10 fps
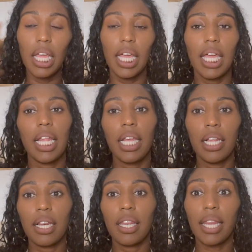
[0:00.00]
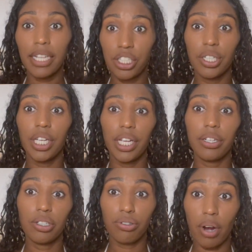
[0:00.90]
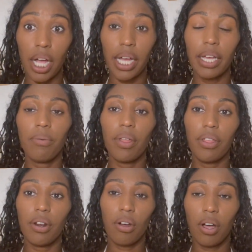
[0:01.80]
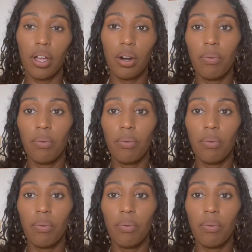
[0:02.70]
And it lets your hair dry with it on,